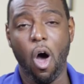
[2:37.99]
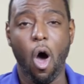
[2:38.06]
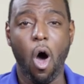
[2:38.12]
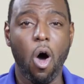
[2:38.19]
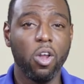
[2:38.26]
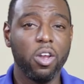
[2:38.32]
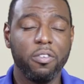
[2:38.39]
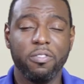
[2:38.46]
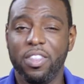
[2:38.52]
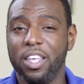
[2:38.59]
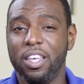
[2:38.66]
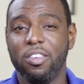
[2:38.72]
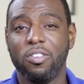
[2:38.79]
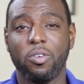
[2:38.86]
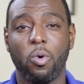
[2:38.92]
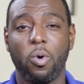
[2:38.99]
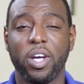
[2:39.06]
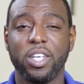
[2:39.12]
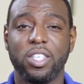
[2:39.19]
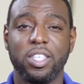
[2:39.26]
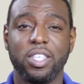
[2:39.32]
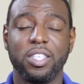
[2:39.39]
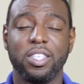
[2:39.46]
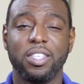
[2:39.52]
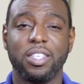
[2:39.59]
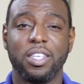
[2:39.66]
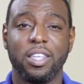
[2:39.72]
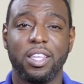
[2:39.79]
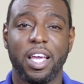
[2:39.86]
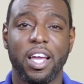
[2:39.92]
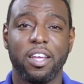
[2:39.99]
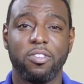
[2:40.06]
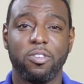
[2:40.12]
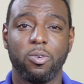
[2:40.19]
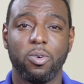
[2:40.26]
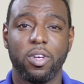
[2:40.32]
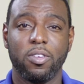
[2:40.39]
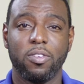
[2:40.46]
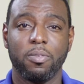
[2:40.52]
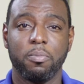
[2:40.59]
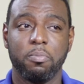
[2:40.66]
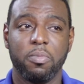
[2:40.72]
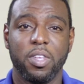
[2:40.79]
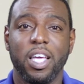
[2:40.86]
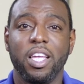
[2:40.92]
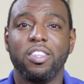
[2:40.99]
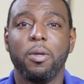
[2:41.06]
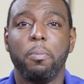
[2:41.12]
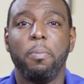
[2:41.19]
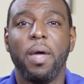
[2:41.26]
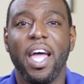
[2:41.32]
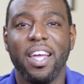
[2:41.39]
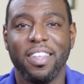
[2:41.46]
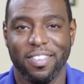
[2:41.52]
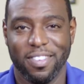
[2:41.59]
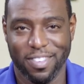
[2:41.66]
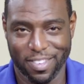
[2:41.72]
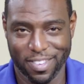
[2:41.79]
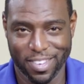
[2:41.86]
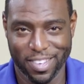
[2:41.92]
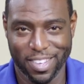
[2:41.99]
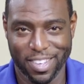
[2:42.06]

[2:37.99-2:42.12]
All of these questions, the answer is it depends.